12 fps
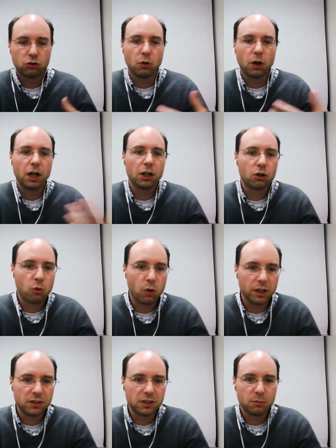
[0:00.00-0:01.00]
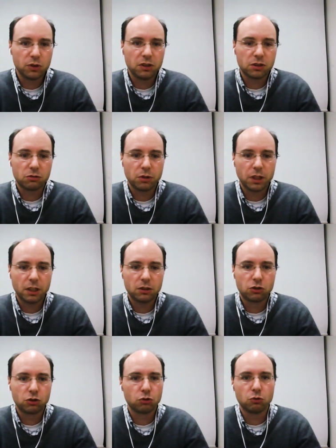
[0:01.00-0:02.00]
to air quality monitoring,
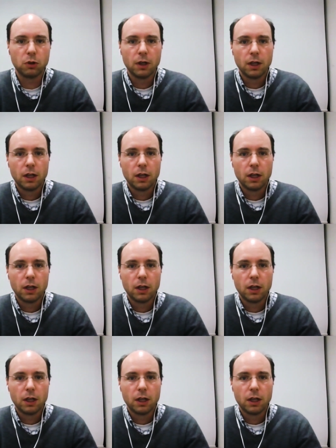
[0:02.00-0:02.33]
to